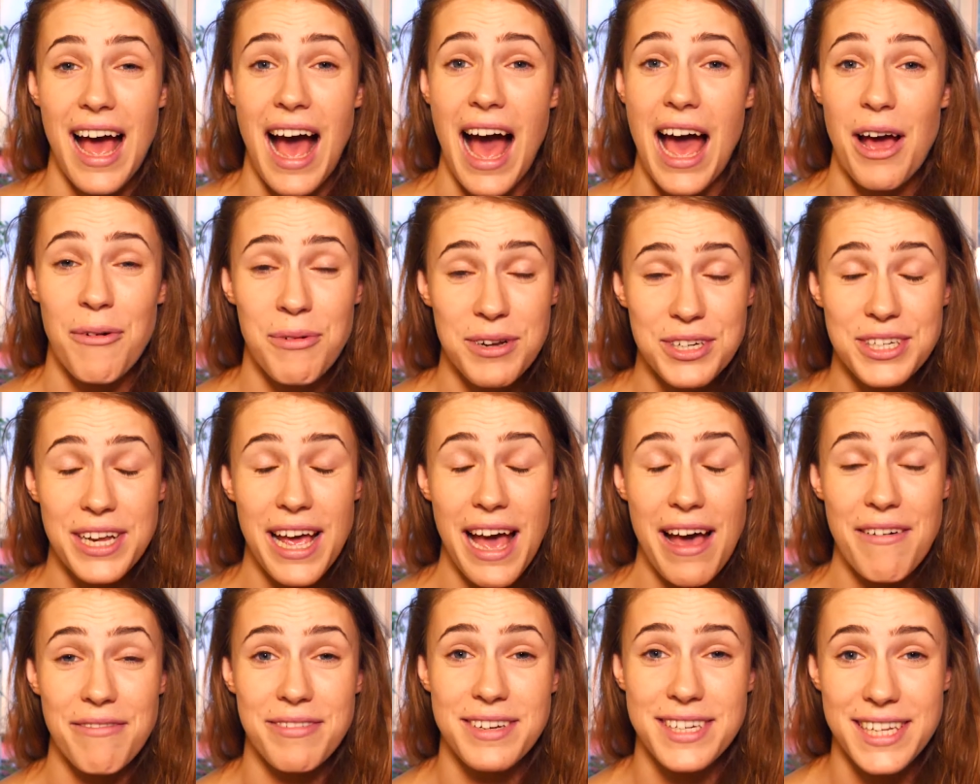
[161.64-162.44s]
I went to
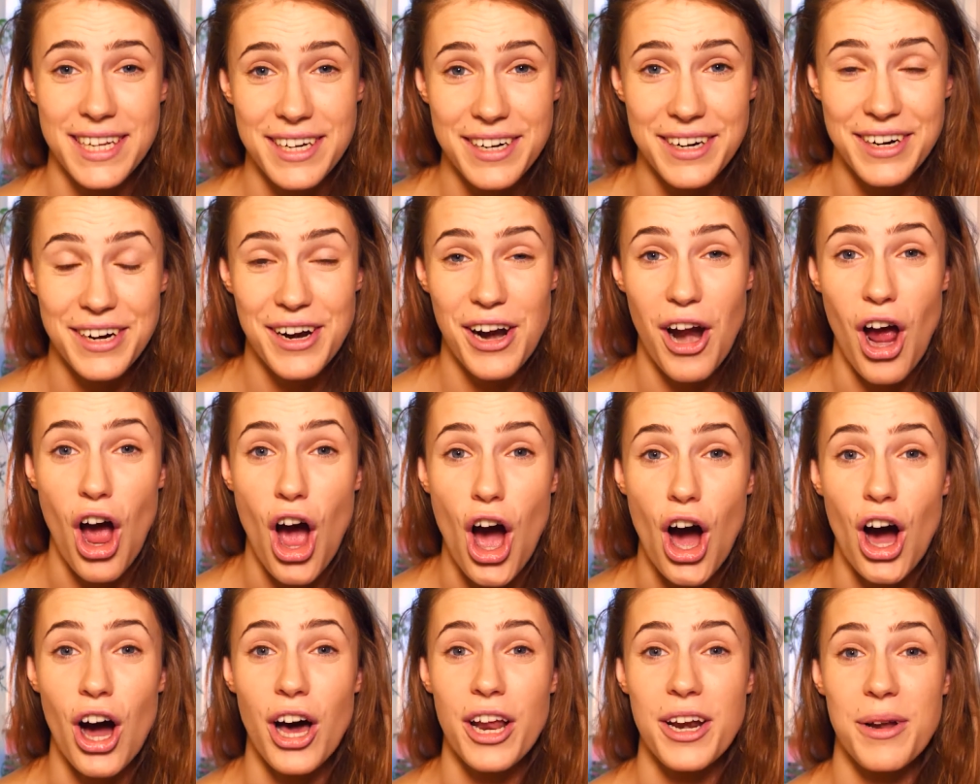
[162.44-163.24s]
have dinner
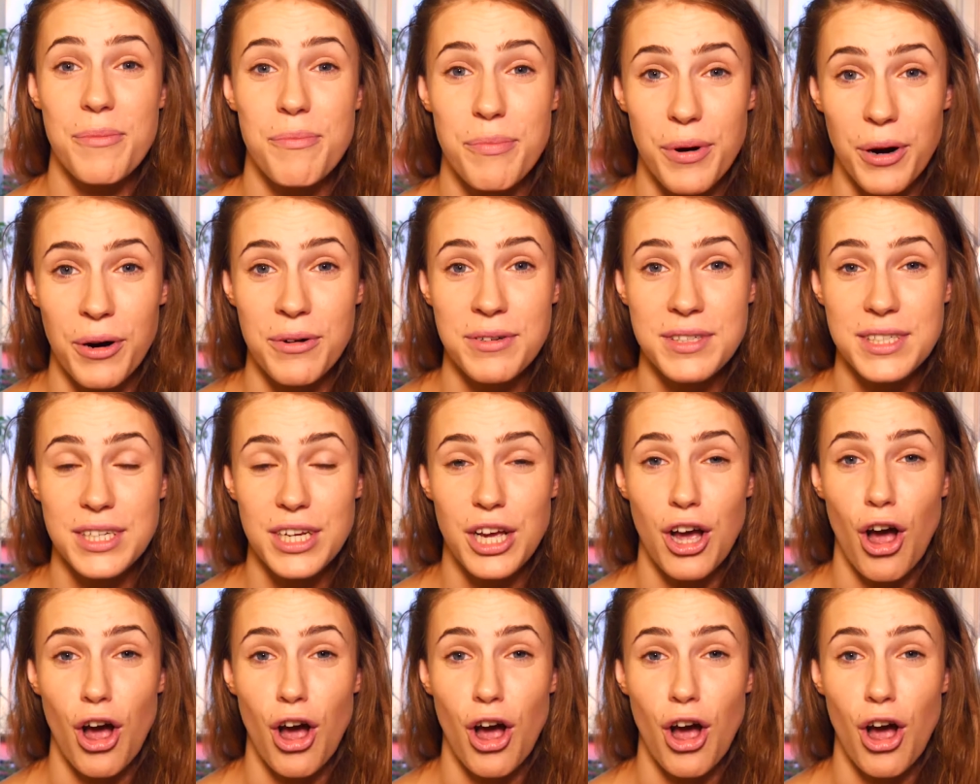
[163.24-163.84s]
on a boat